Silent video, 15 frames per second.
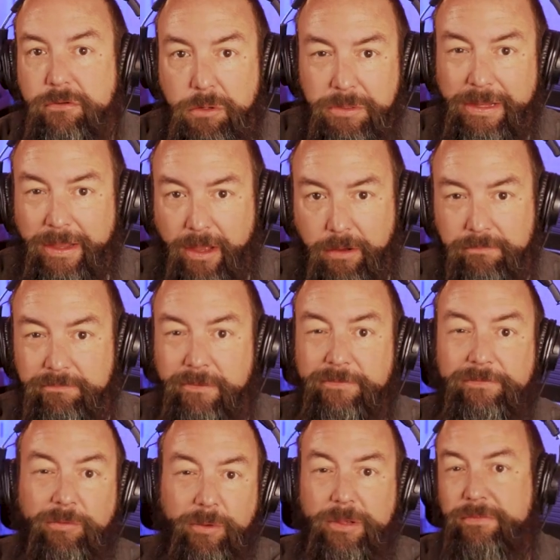own account
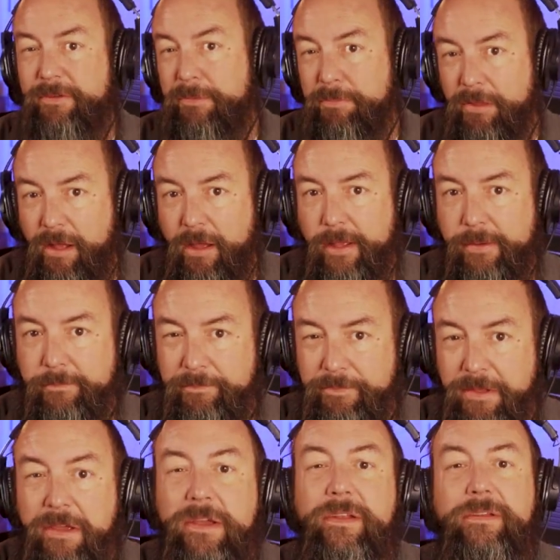before even applying.
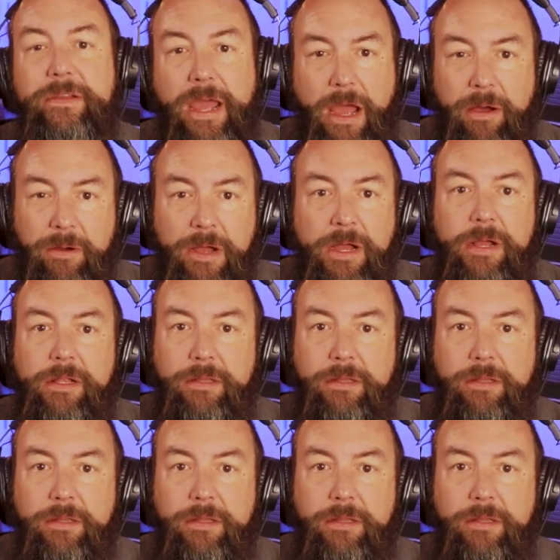Now,